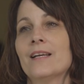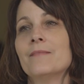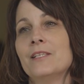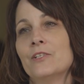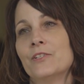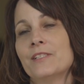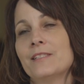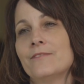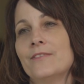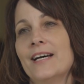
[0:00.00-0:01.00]
I'm the
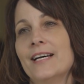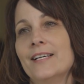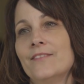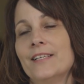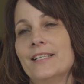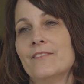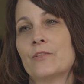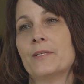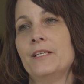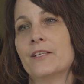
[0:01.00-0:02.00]
oldest of five. I have three